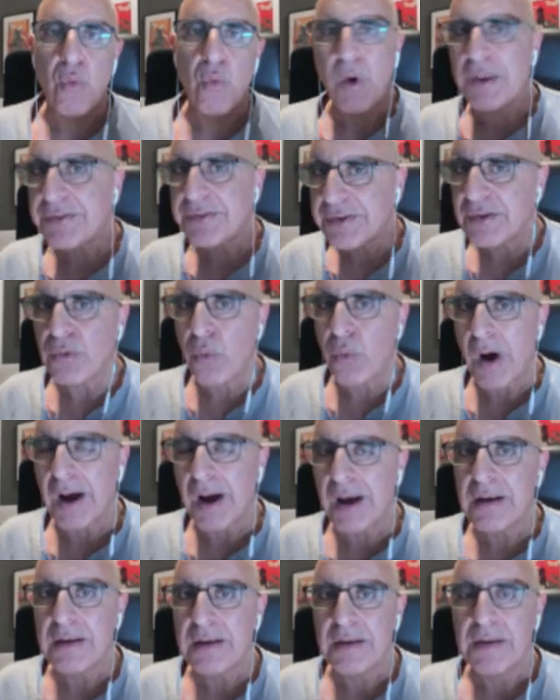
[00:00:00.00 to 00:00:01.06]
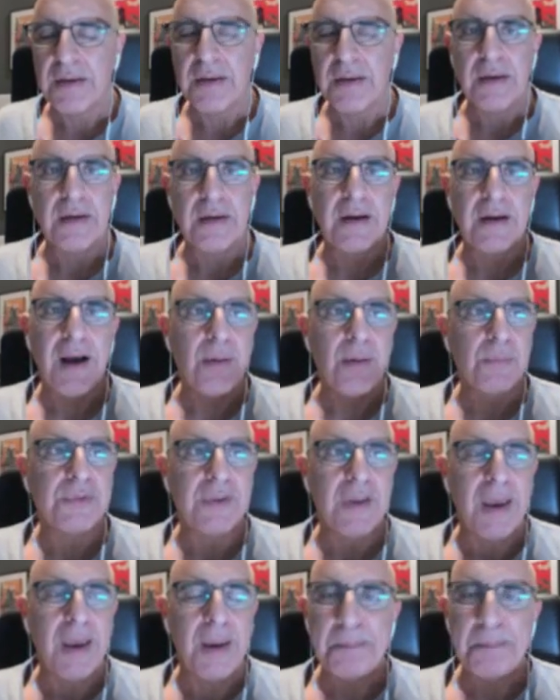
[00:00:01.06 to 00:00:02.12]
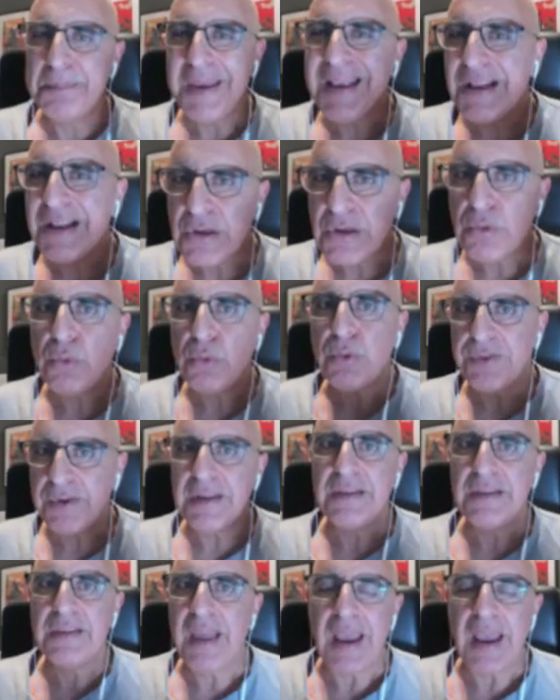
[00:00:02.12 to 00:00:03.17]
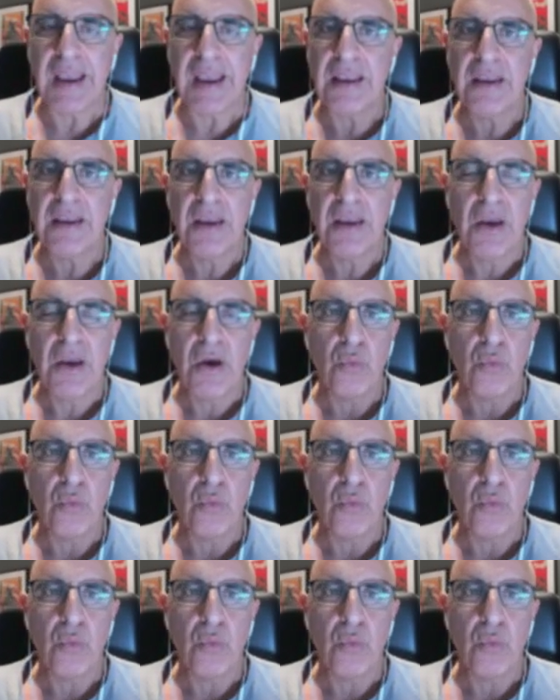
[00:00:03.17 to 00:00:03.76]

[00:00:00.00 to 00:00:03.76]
every once in a while comes a big losing day